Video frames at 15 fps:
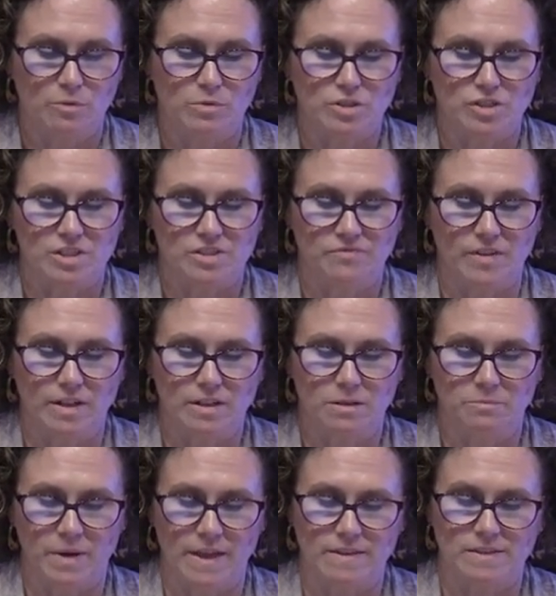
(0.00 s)
which is
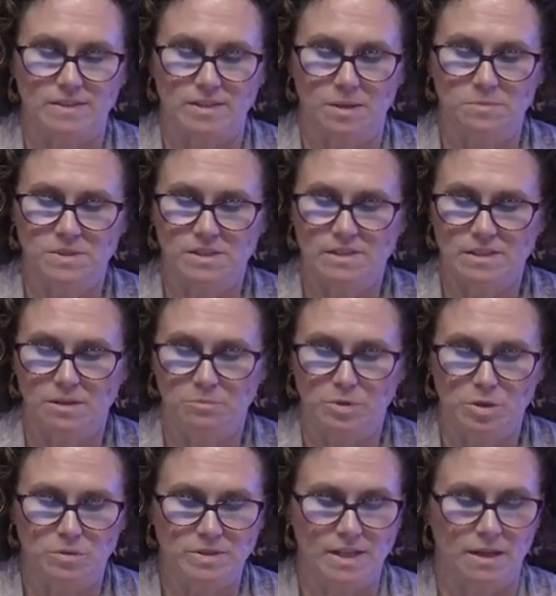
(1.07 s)
funded by the Substance
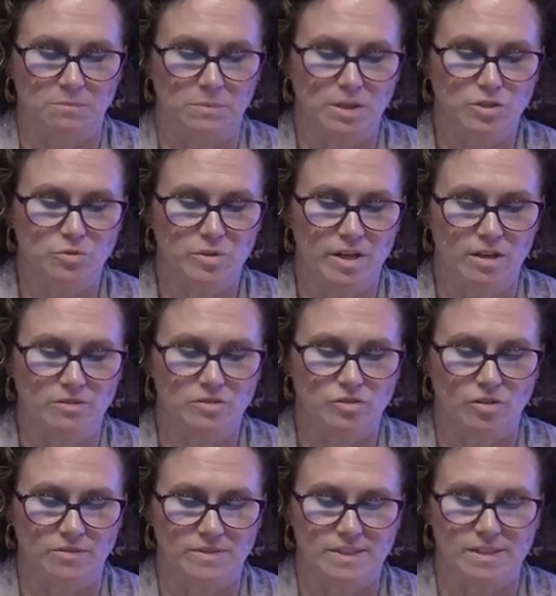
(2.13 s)
Abuse and Mental Health
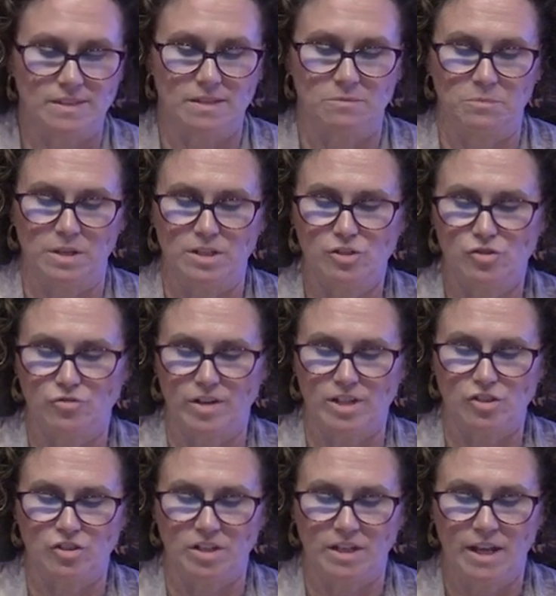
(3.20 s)
Services
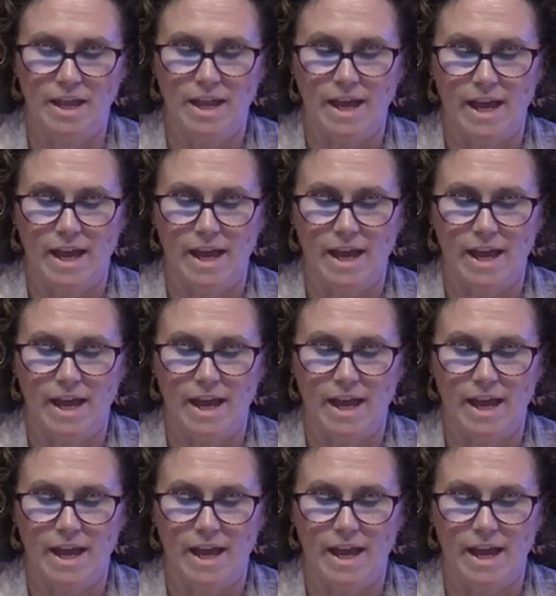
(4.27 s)
Administration